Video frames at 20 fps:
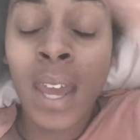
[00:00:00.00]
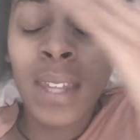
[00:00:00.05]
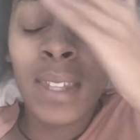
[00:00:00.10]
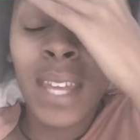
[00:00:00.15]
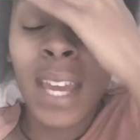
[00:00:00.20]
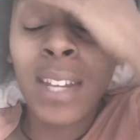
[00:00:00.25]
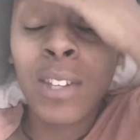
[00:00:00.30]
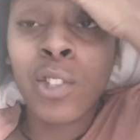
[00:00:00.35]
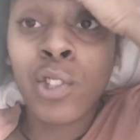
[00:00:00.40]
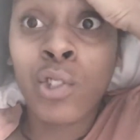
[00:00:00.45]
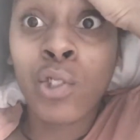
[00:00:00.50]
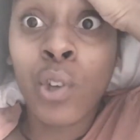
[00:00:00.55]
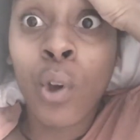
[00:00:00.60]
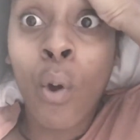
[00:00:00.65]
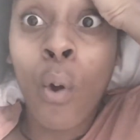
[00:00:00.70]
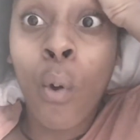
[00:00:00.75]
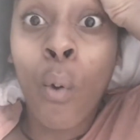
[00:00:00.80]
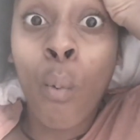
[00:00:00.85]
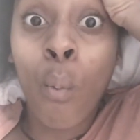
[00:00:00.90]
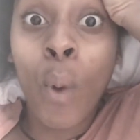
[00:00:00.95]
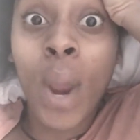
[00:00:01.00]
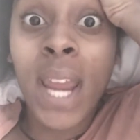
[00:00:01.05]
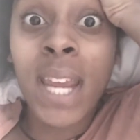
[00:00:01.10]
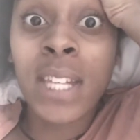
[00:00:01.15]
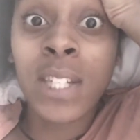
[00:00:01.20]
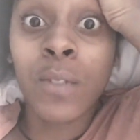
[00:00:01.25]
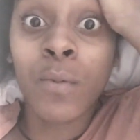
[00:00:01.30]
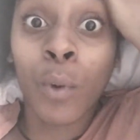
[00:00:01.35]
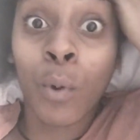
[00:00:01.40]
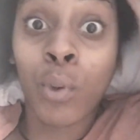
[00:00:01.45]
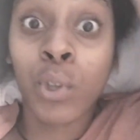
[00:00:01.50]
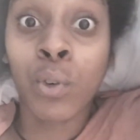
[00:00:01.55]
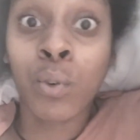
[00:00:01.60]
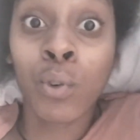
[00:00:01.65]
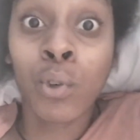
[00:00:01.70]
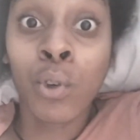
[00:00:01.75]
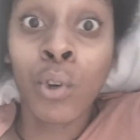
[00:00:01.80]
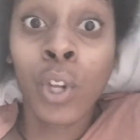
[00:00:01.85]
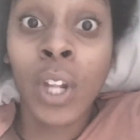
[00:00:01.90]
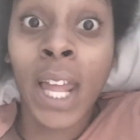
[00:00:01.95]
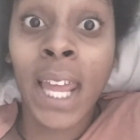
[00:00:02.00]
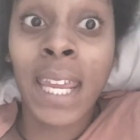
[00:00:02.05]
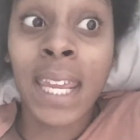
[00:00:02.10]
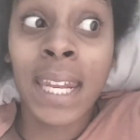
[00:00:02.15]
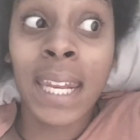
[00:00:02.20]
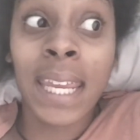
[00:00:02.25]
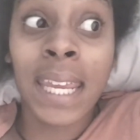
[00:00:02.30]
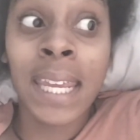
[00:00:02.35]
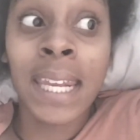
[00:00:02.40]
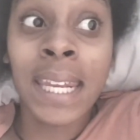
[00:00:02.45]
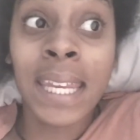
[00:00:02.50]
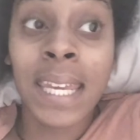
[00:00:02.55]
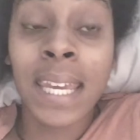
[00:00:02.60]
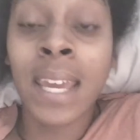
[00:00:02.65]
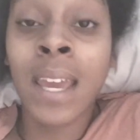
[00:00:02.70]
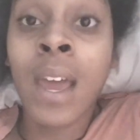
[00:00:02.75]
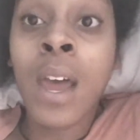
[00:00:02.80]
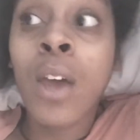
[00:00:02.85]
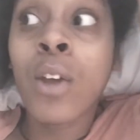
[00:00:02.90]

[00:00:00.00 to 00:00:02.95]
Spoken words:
That's so wasteful. You look like an idiot.